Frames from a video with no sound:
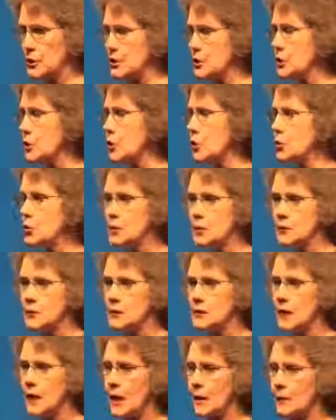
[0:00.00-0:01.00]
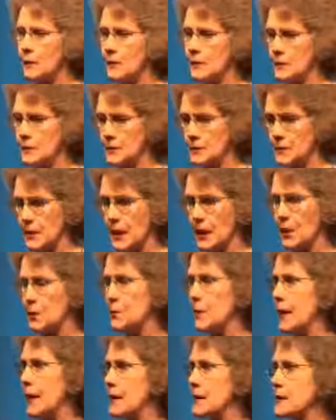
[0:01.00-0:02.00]
slows the metabolism
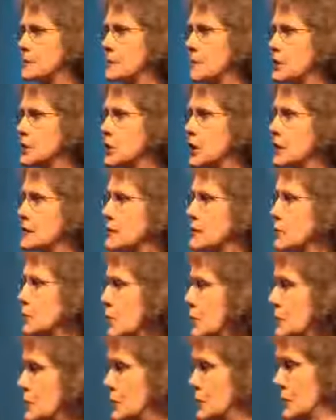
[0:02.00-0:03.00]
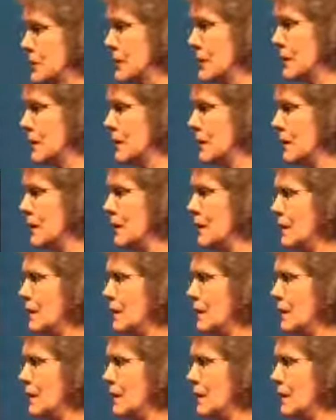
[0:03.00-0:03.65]
down by as much as three percent.